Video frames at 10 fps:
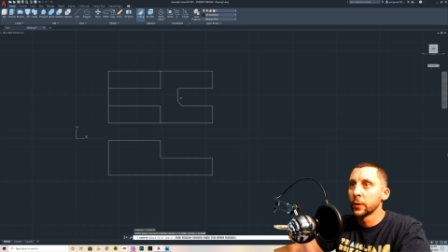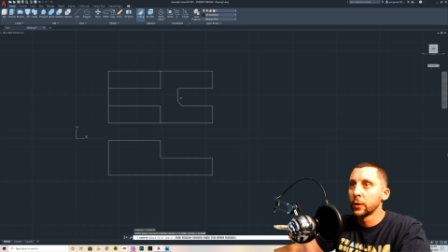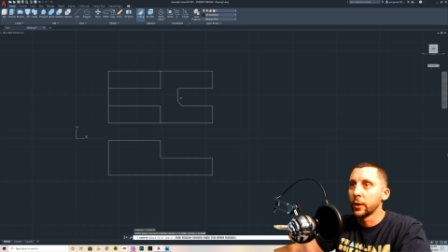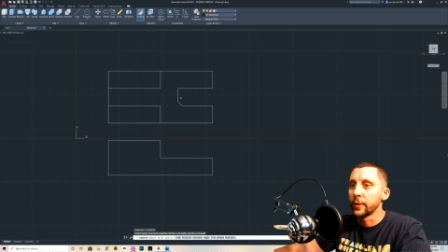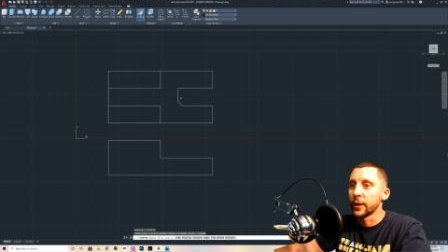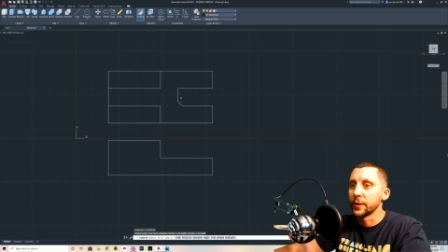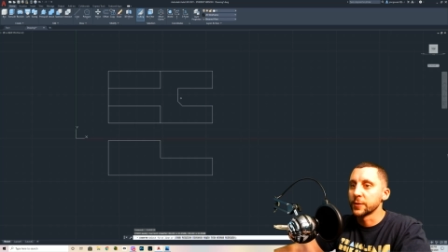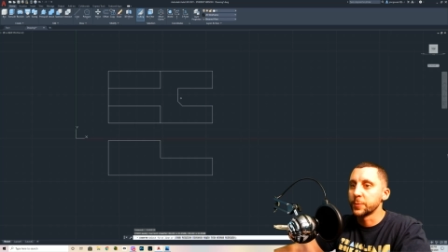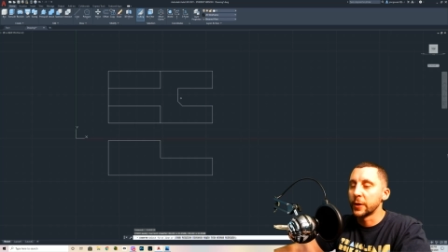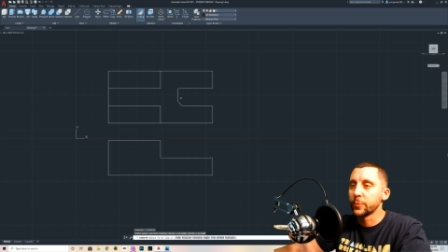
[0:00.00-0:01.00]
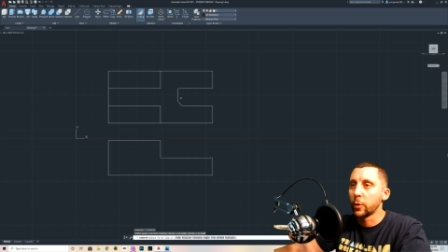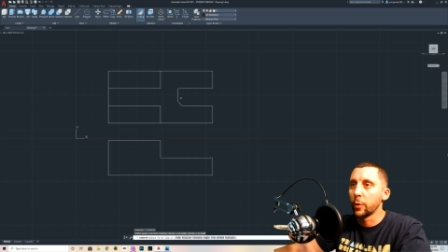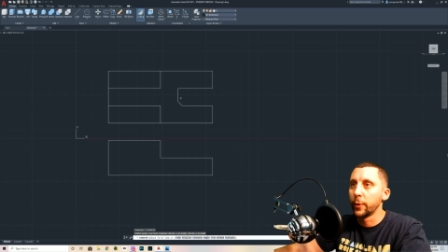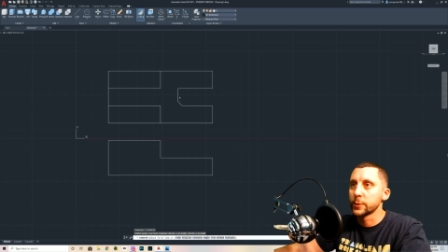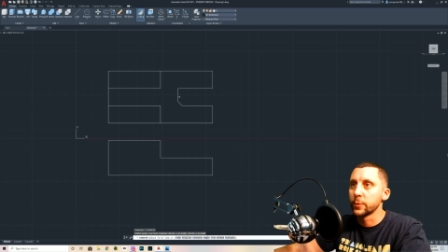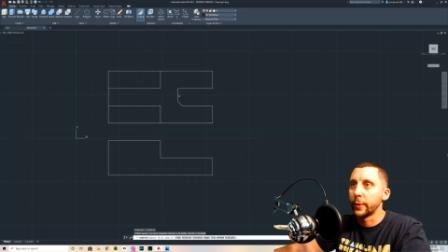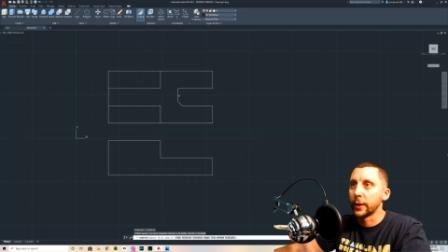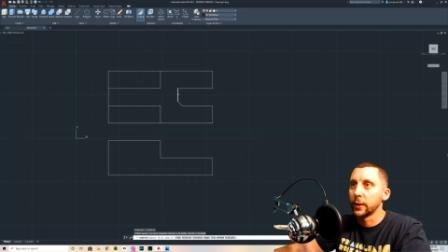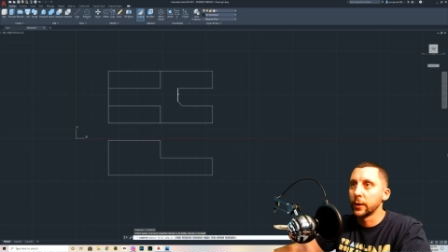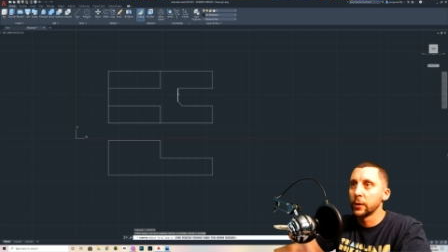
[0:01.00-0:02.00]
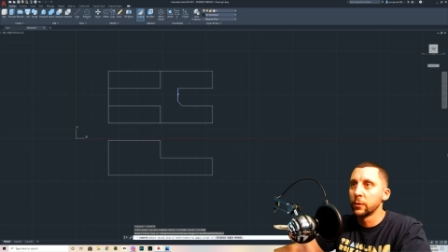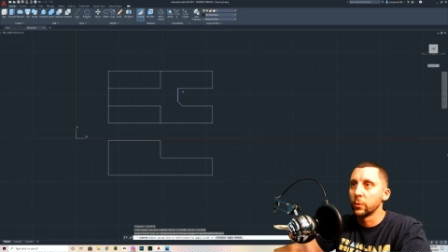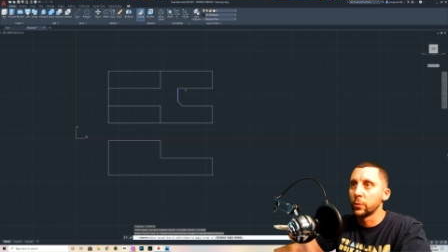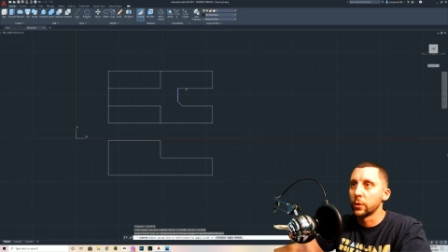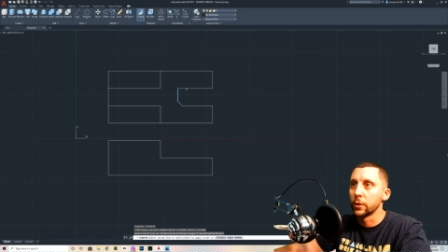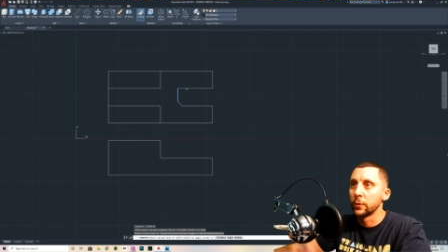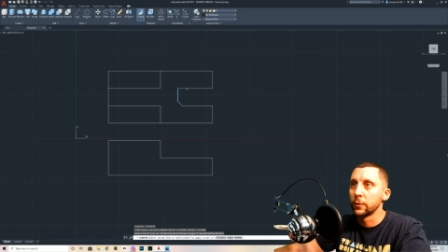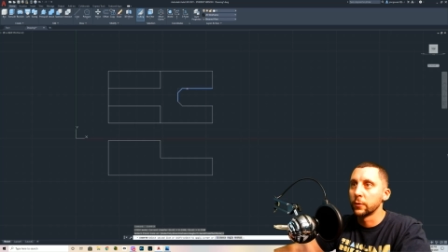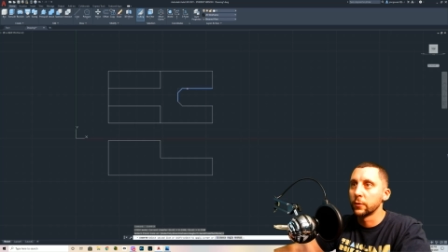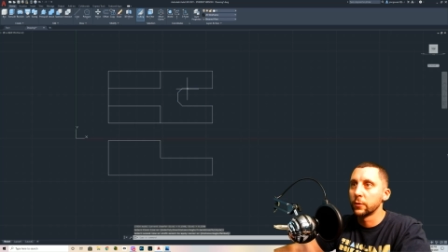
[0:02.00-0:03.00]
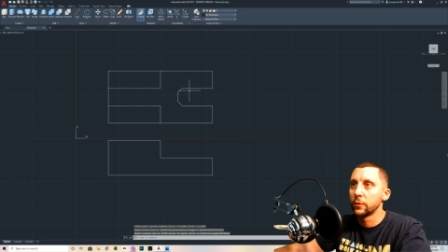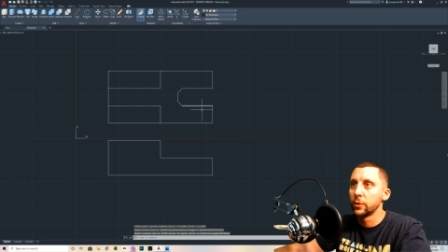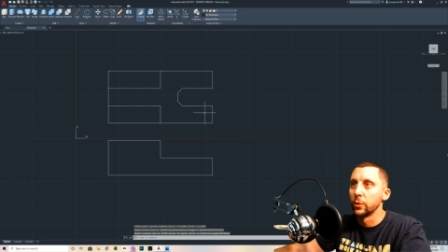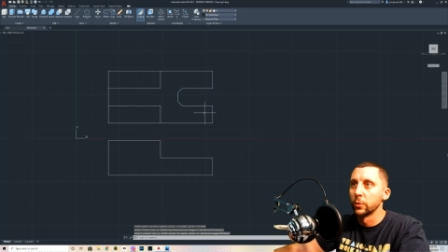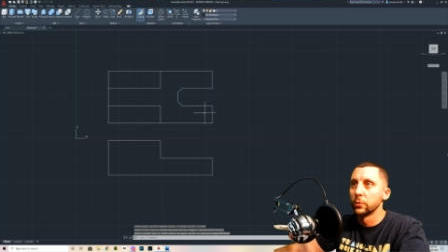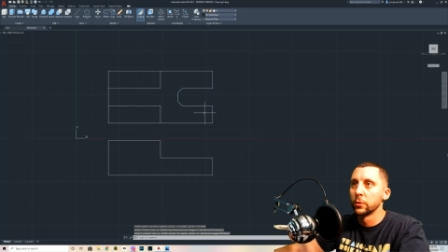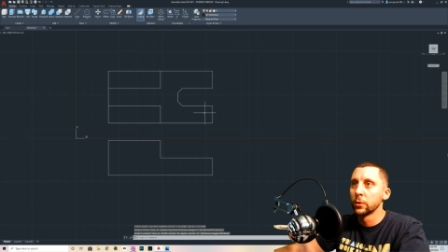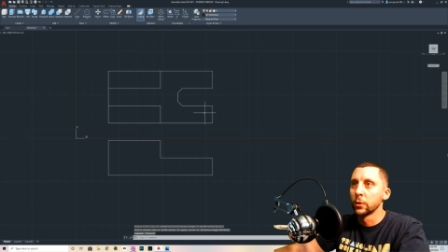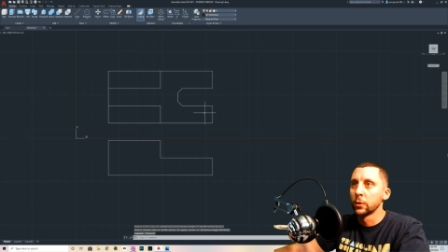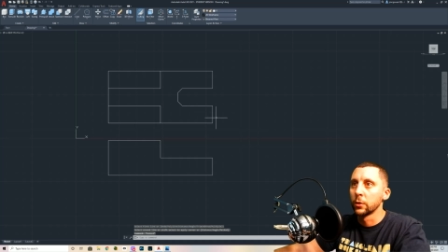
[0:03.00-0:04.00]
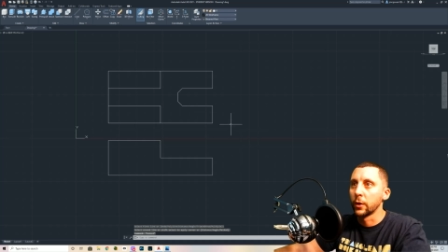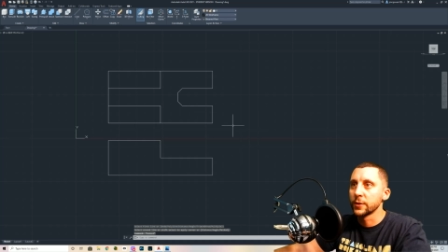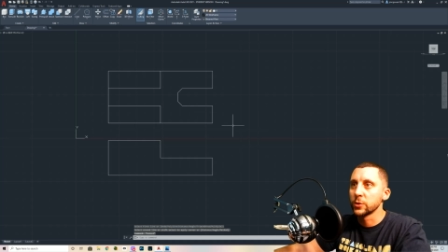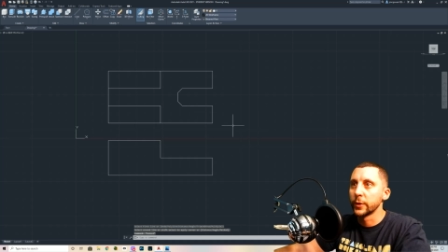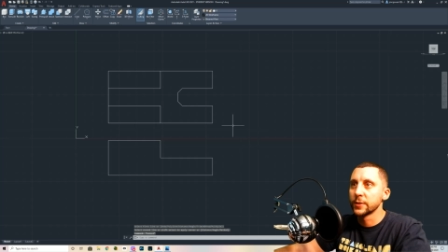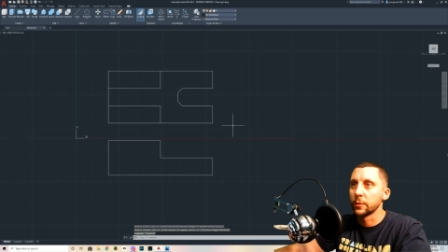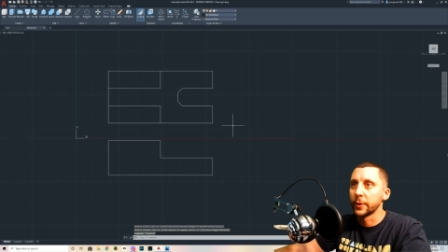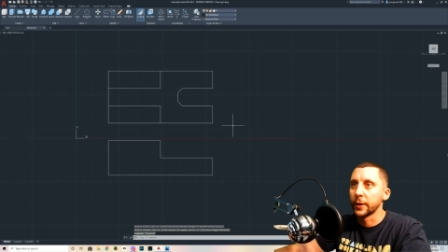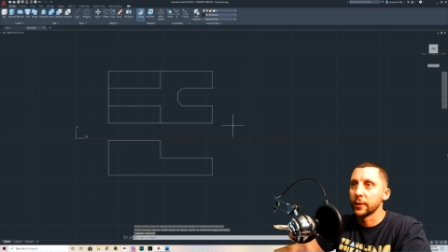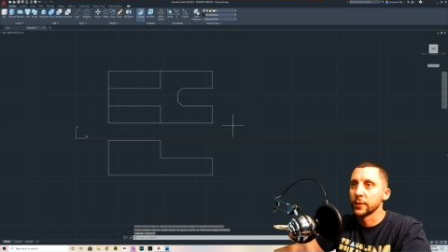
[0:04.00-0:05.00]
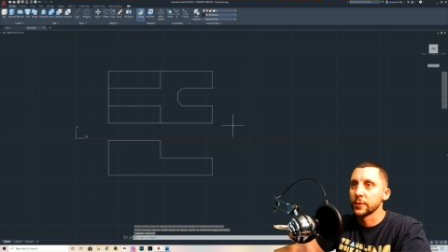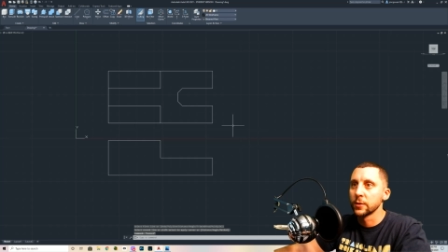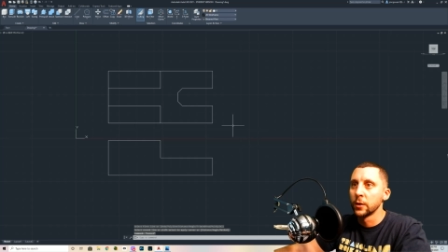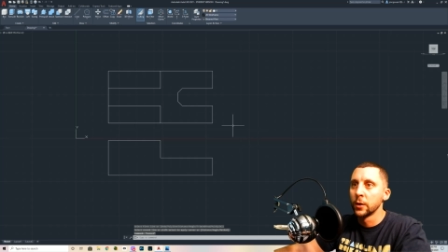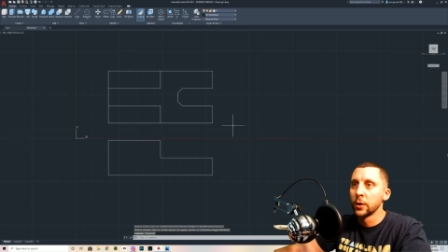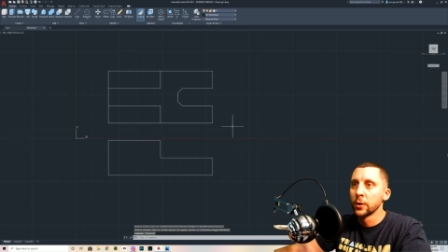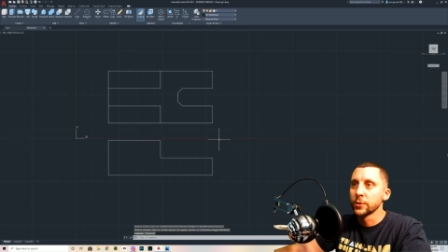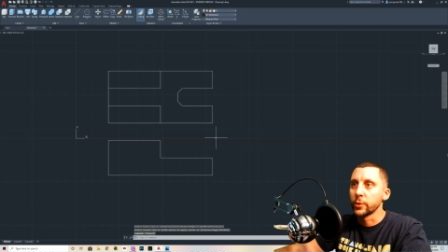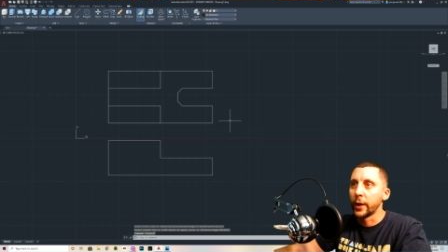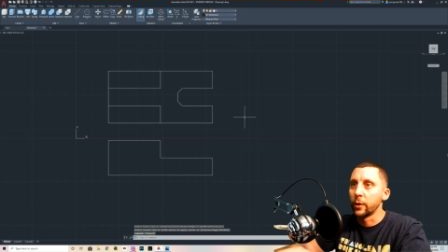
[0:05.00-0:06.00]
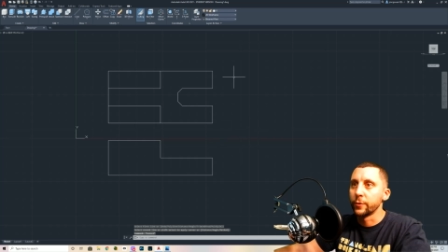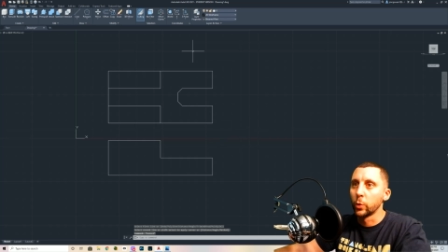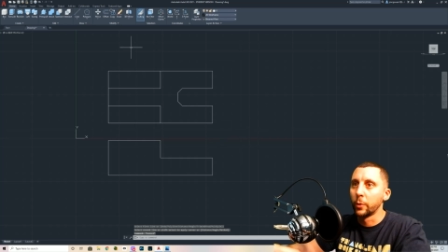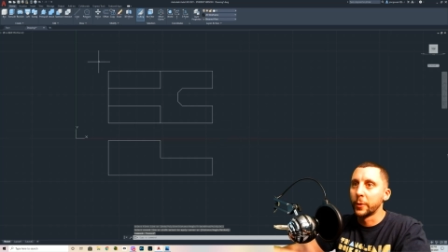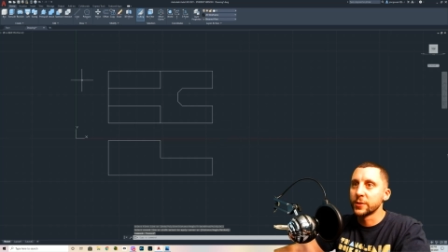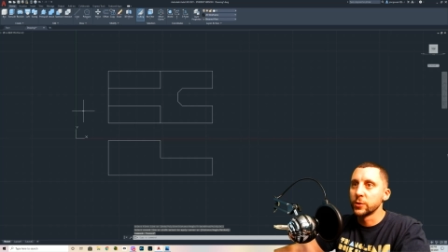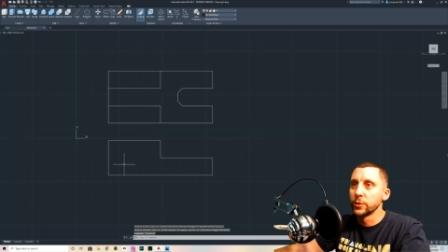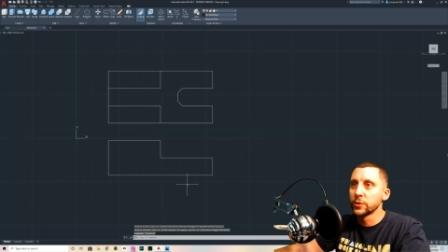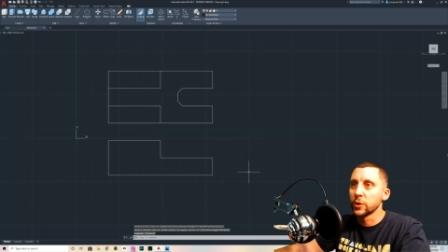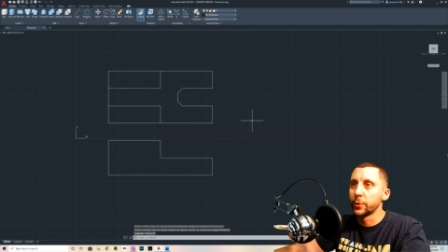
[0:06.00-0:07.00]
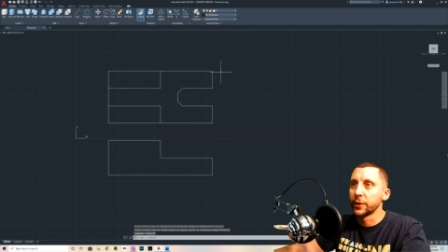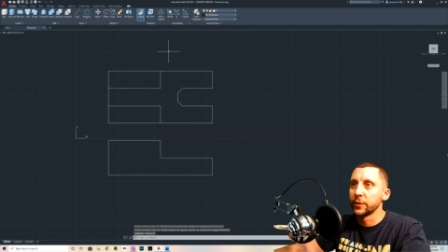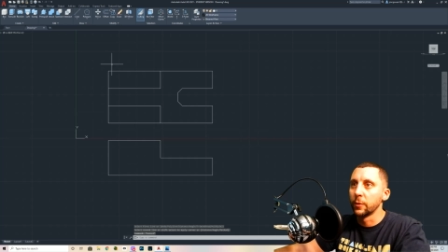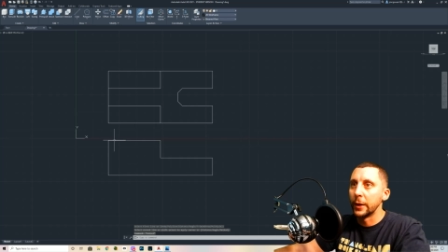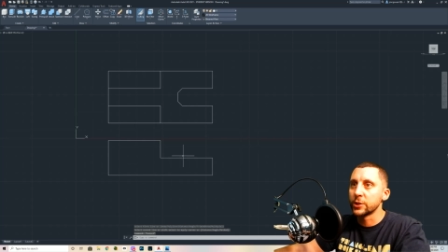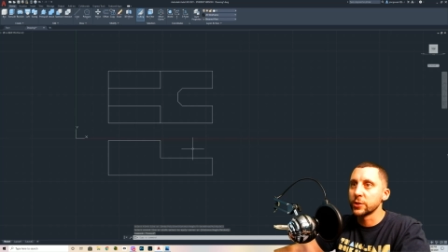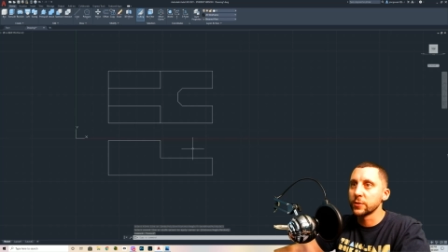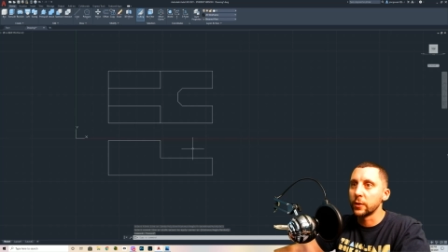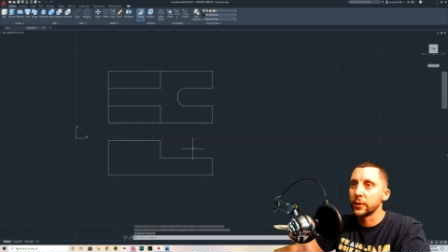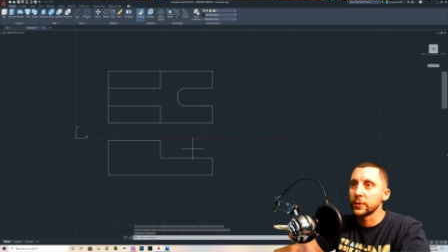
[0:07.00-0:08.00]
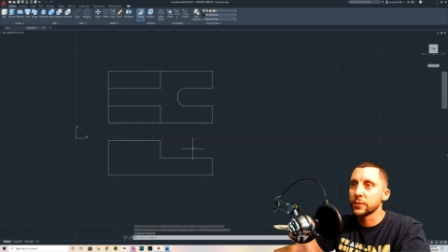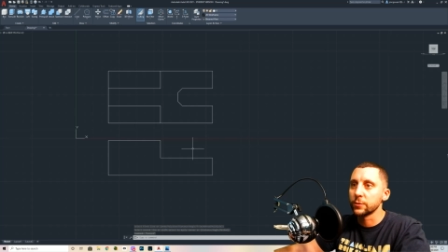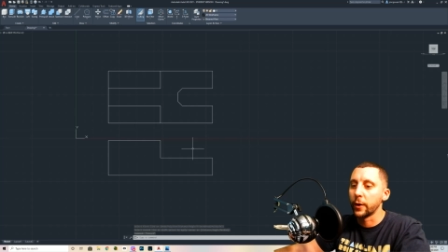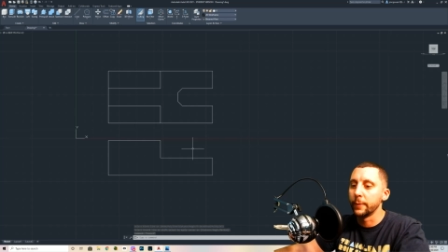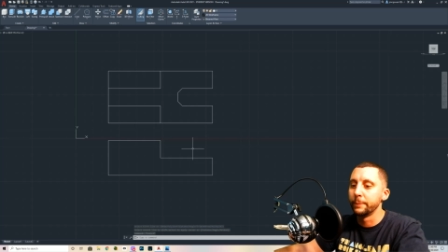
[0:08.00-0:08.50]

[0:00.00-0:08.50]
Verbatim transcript: And then I hit spacebar, brings me back in, one, two. All right, so we get something like this. So now if you're one of my students, you're putting dimensions on this, right?